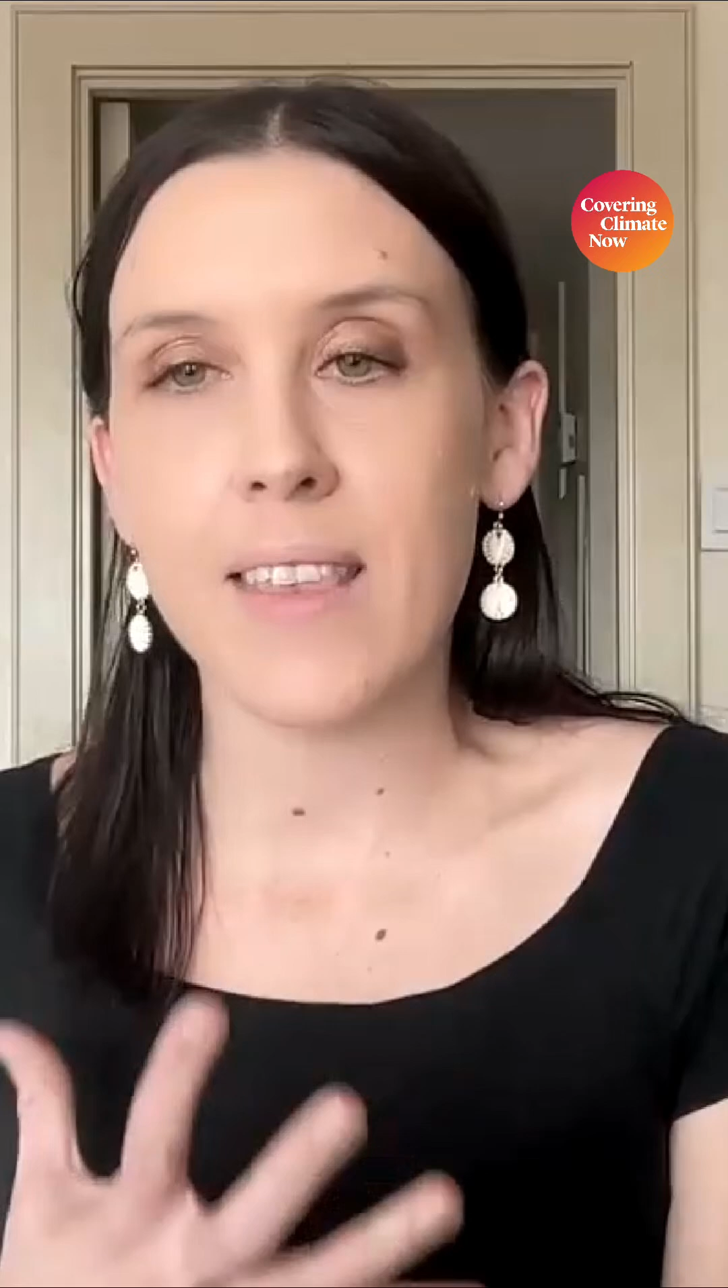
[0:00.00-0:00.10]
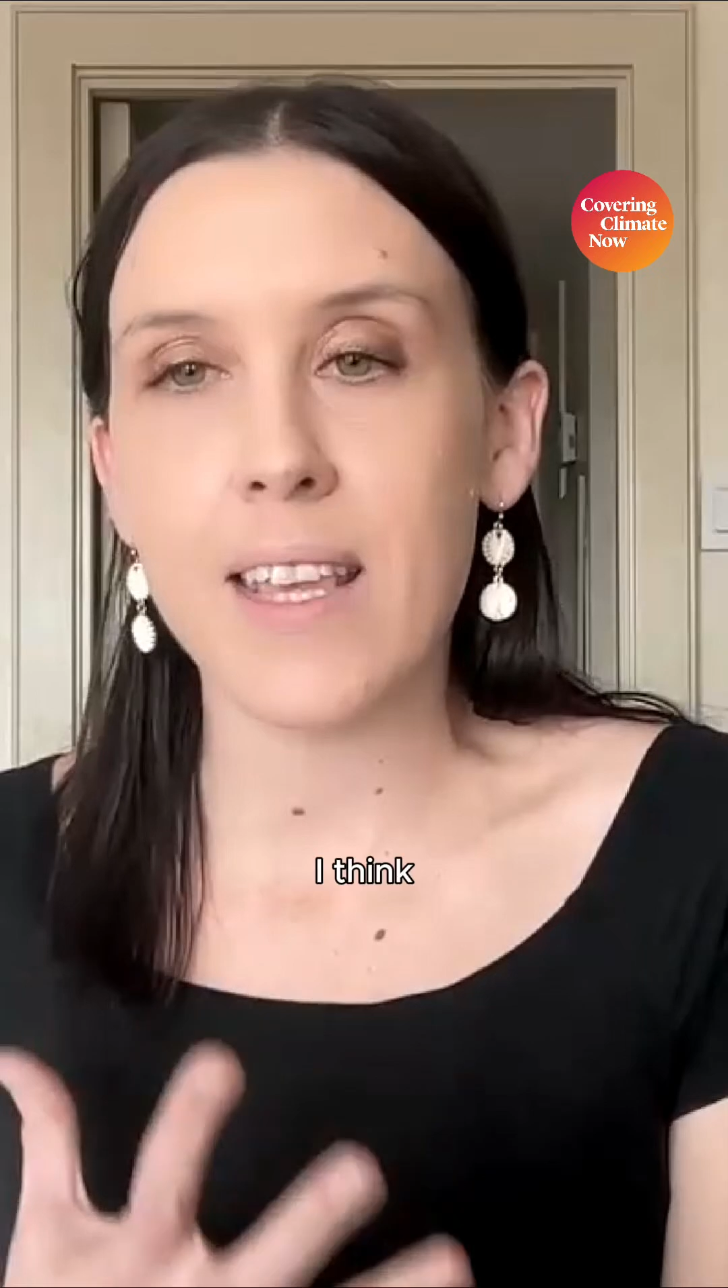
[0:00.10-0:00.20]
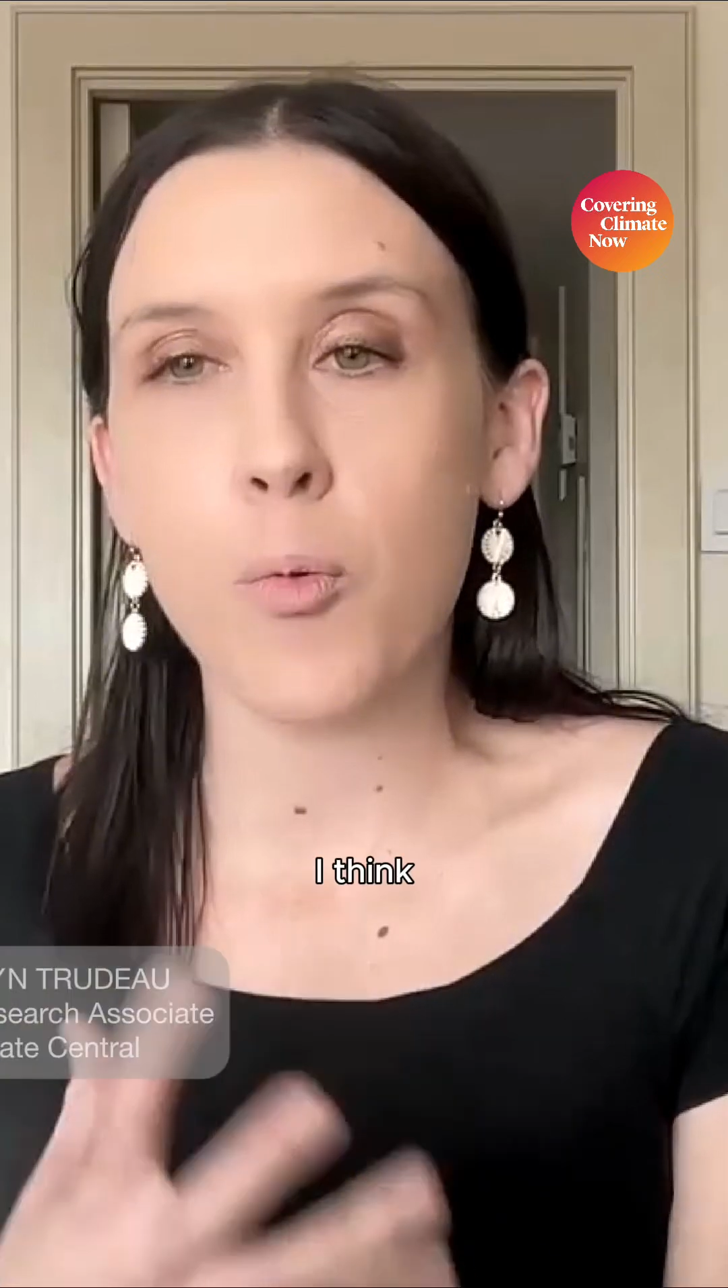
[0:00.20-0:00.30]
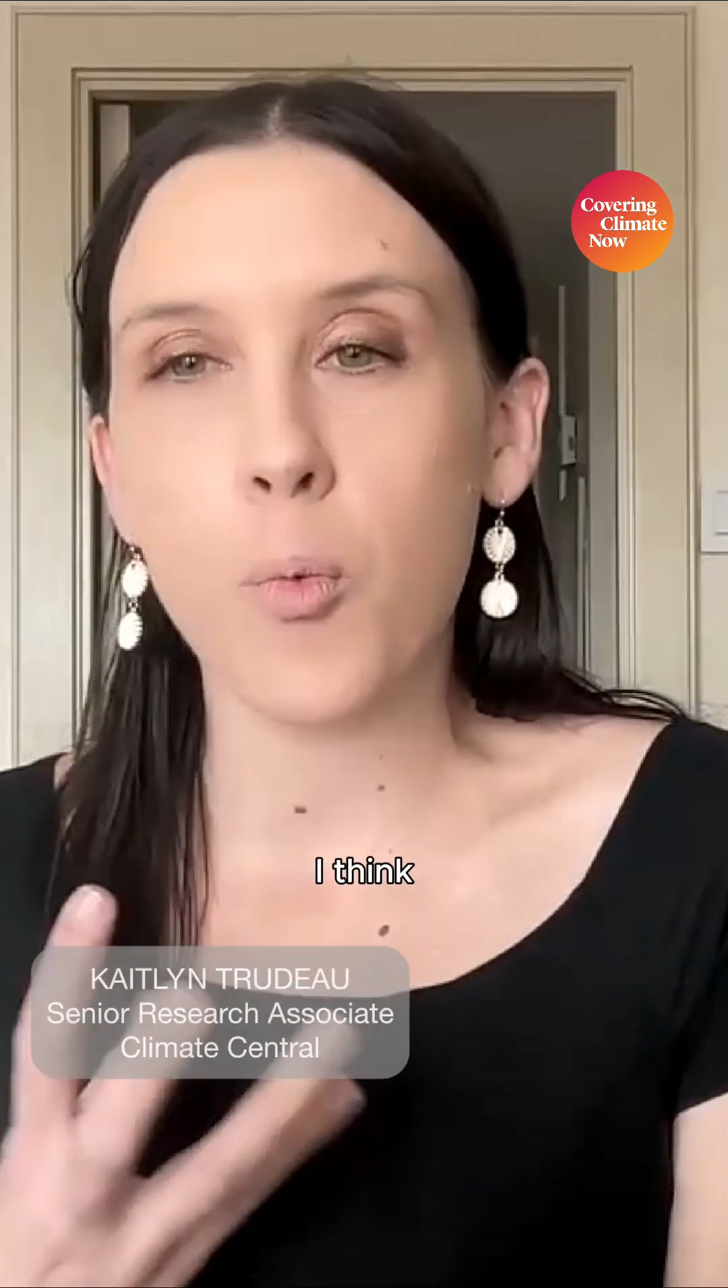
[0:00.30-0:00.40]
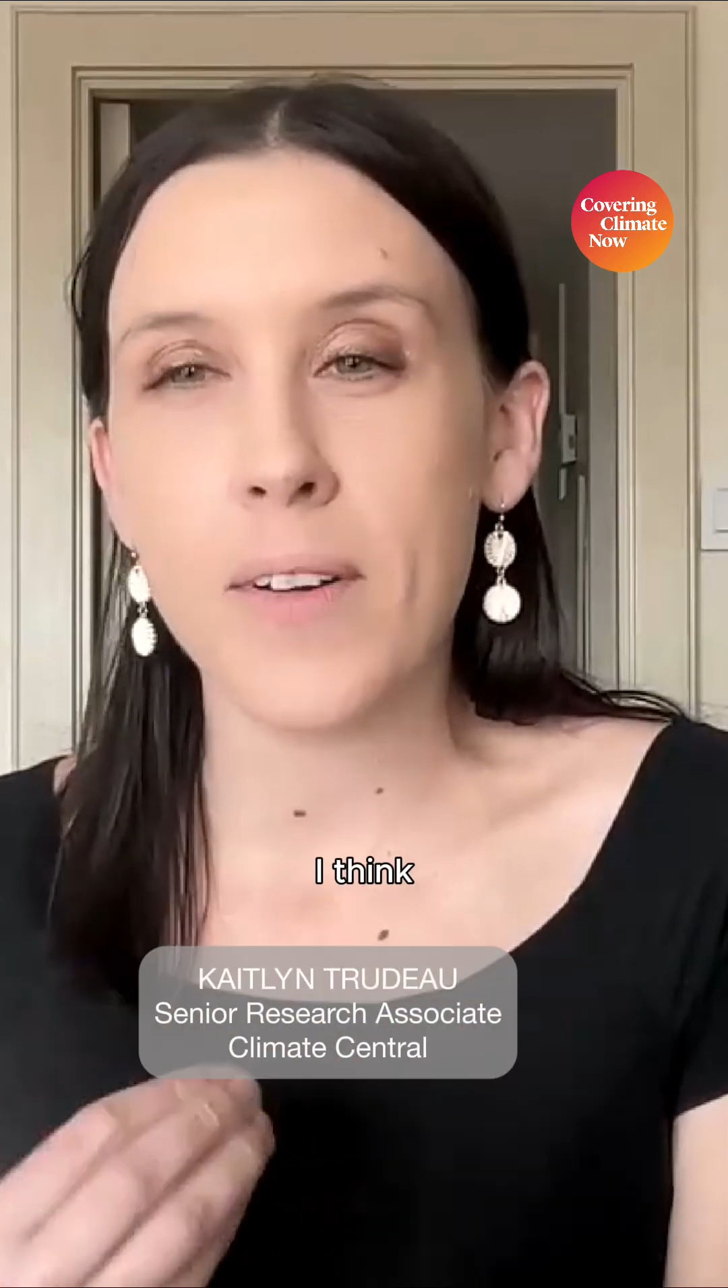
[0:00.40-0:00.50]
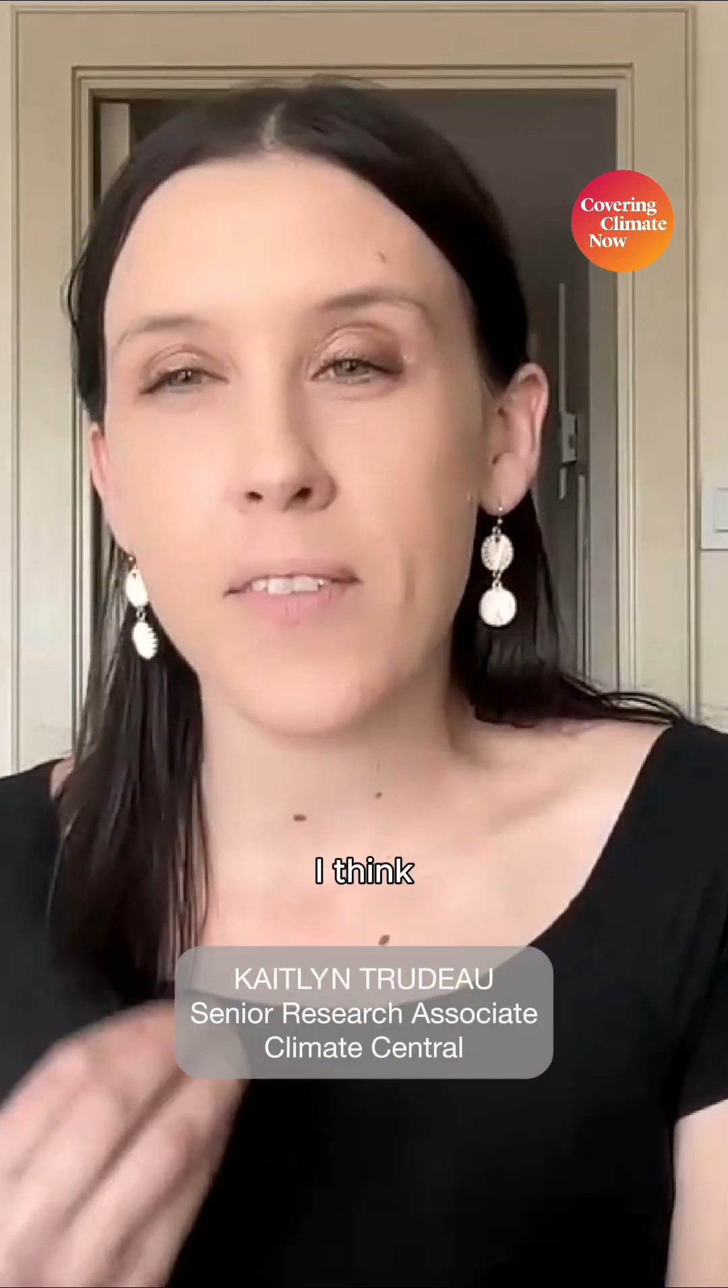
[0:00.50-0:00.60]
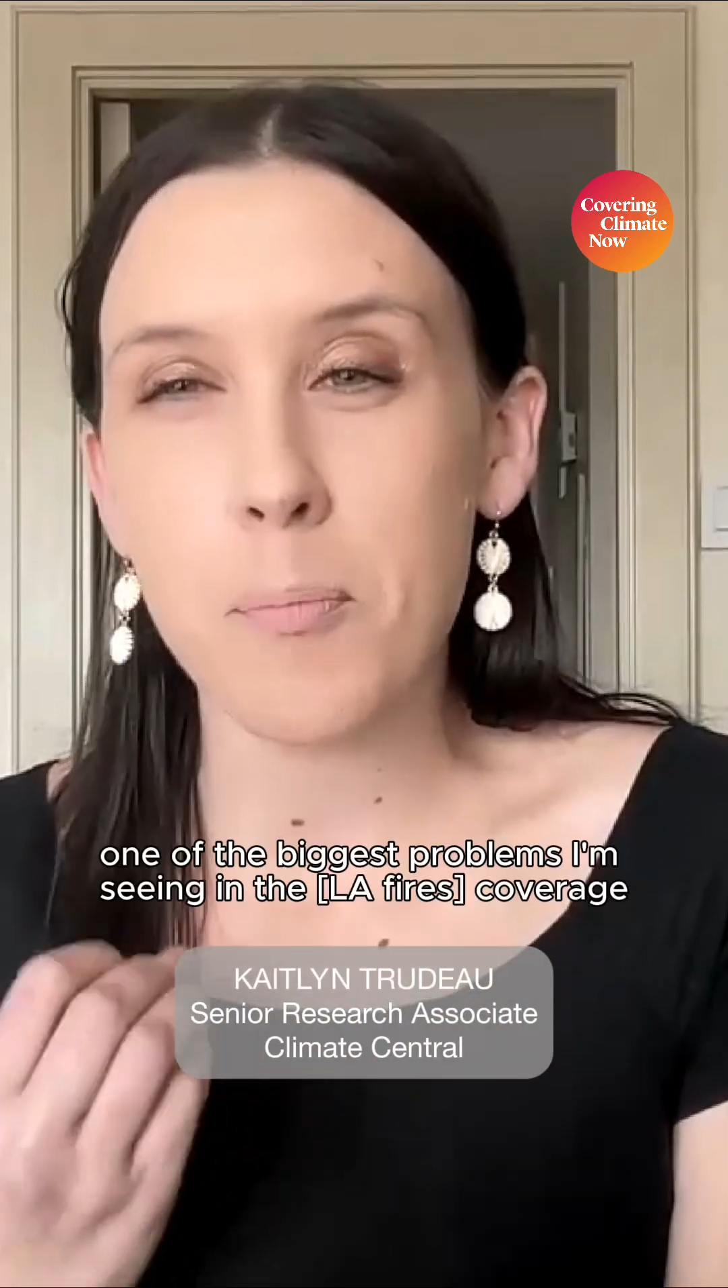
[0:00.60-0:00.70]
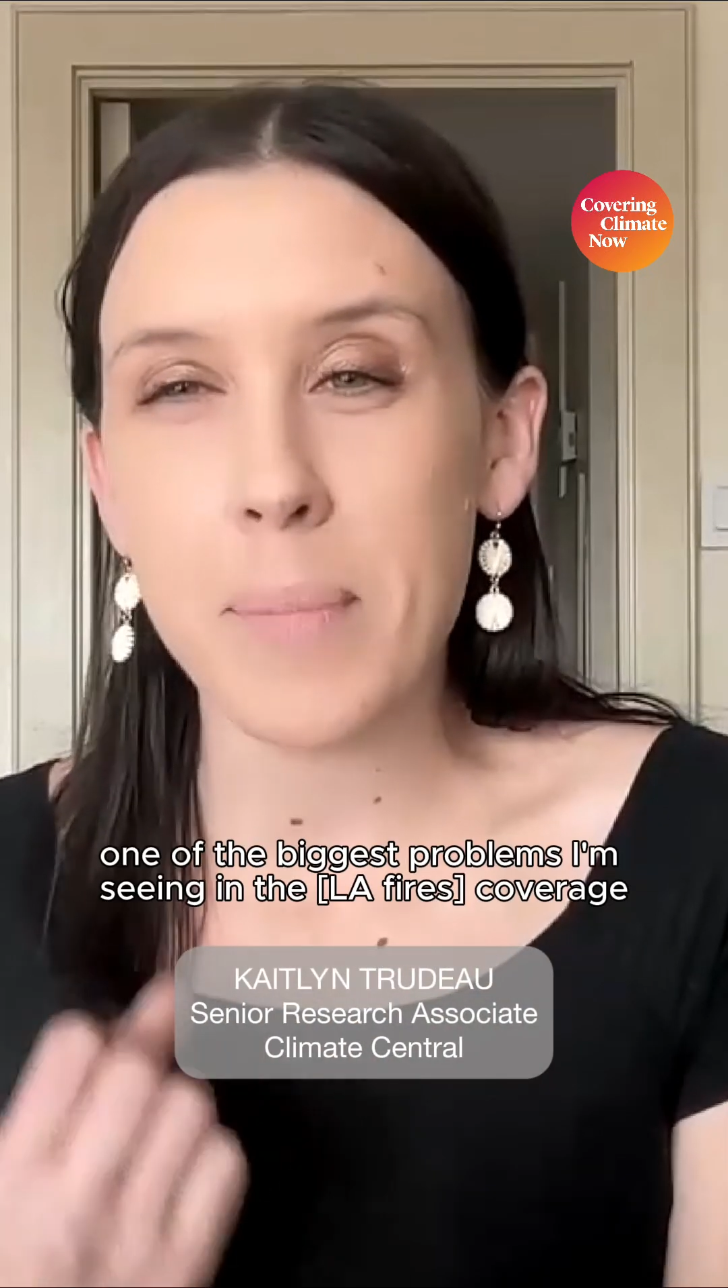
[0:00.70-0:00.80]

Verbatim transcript: I think one of the